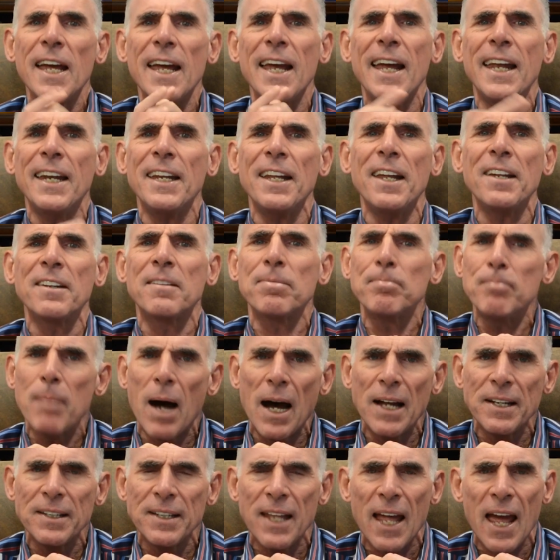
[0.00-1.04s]
It is
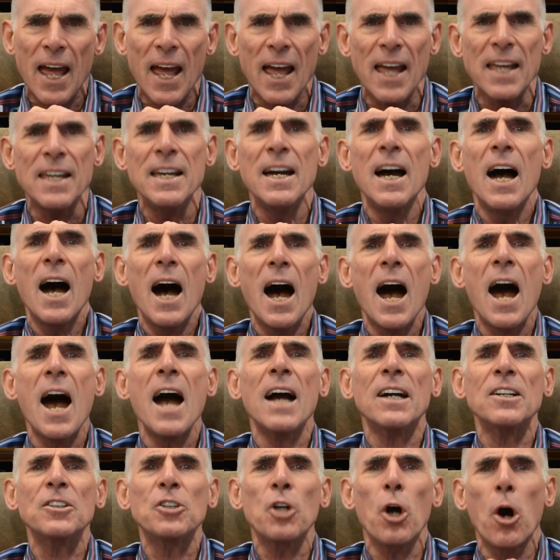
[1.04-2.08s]
Monday,
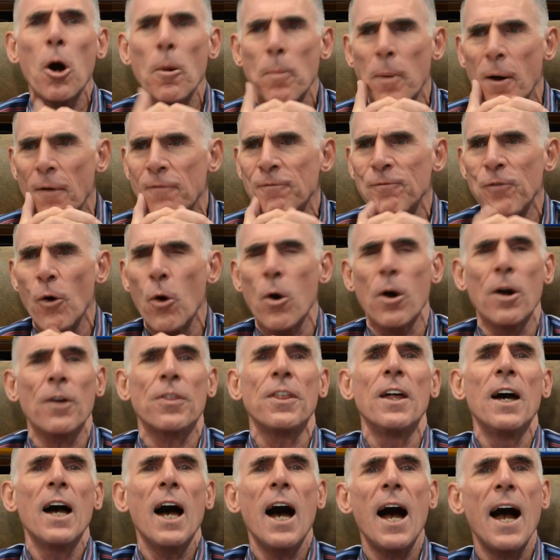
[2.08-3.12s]
October
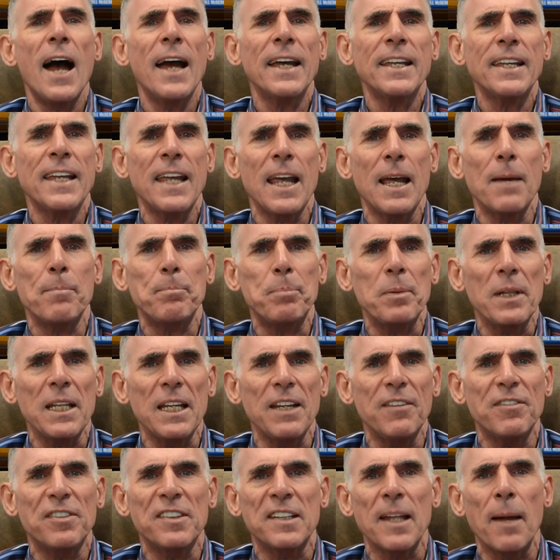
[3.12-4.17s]
4th. I can't
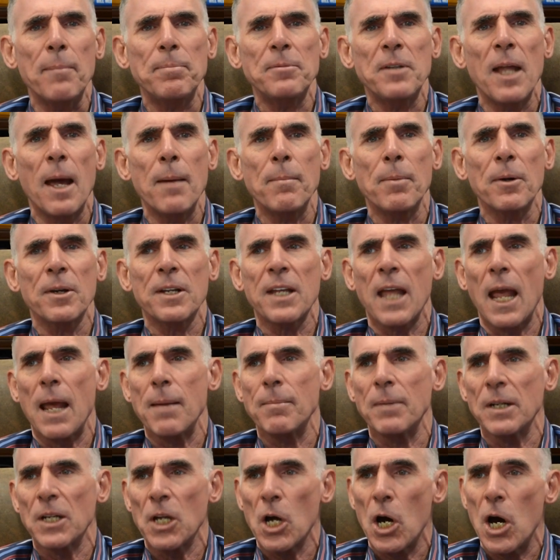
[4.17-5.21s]
believe September
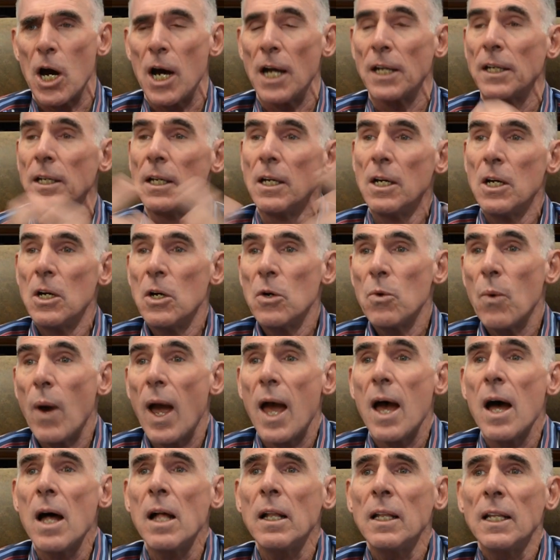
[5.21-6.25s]
came and gone.
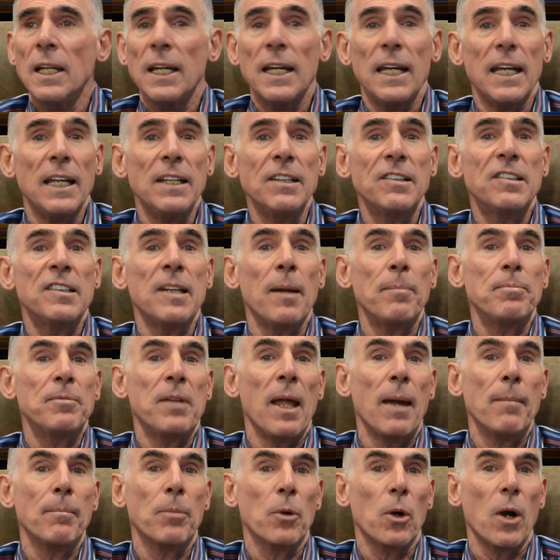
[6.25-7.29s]
Well, in
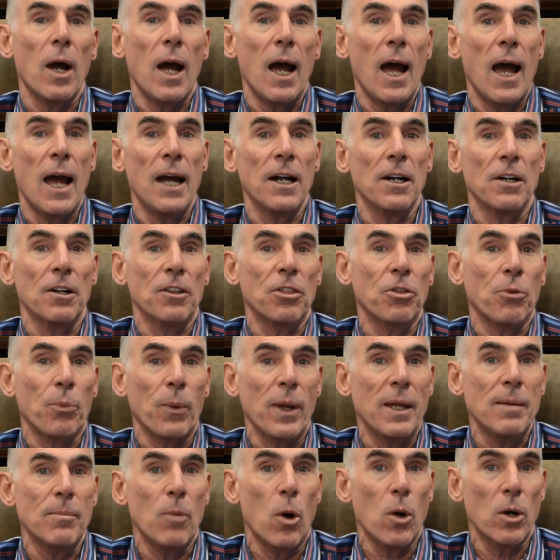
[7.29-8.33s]
September, I hired
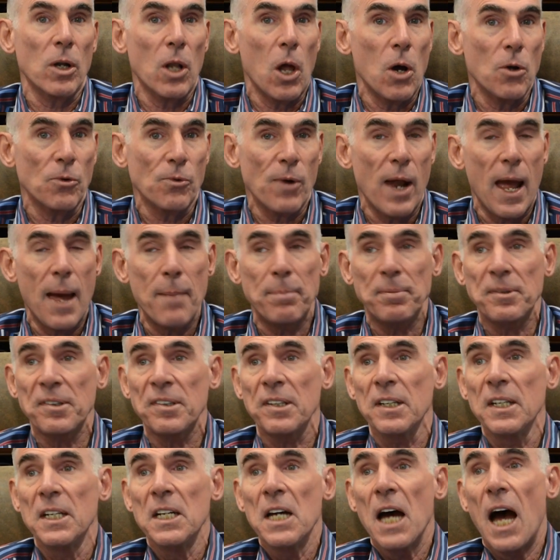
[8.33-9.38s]
3 more loan
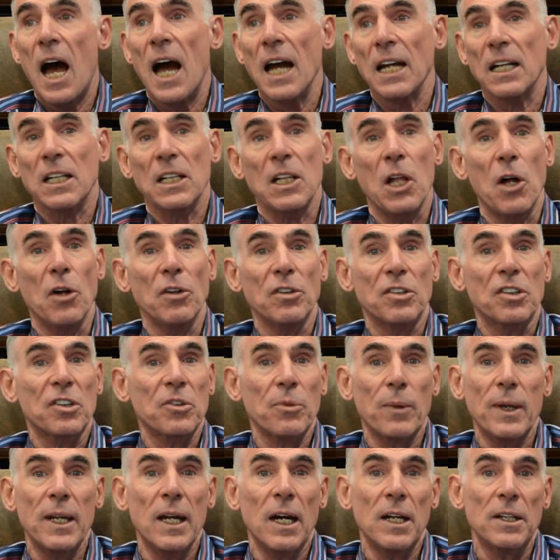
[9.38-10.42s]
reps. I closed
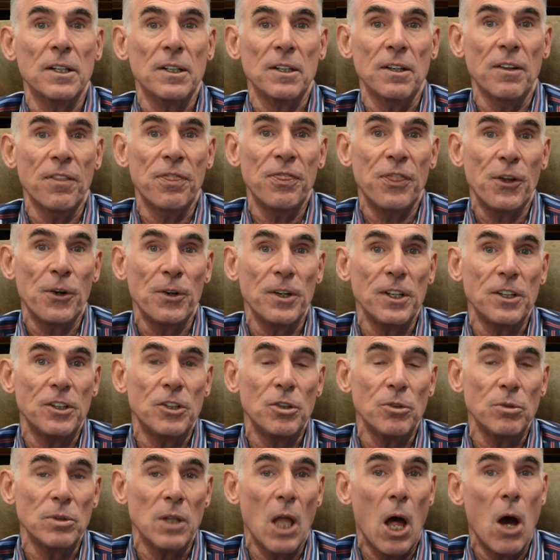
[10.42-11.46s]

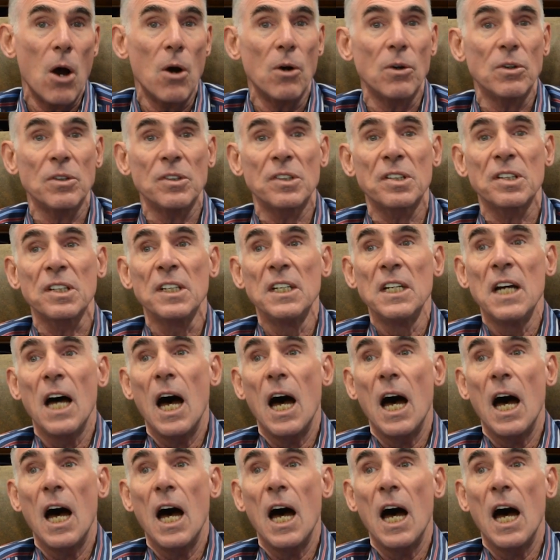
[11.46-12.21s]
332 loans.